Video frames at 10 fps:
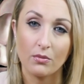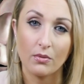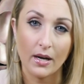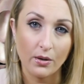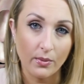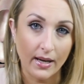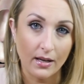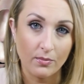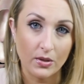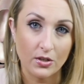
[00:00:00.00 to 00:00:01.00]
right
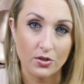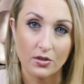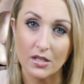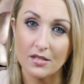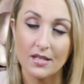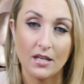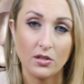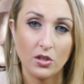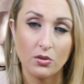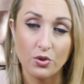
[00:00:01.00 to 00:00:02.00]
away because you're going to see
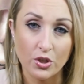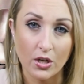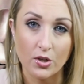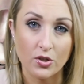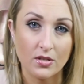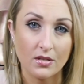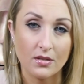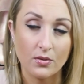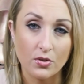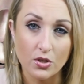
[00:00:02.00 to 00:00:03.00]
huge changes as
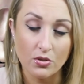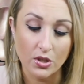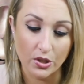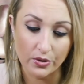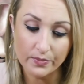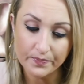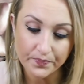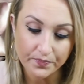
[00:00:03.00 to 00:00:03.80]
soon as you do.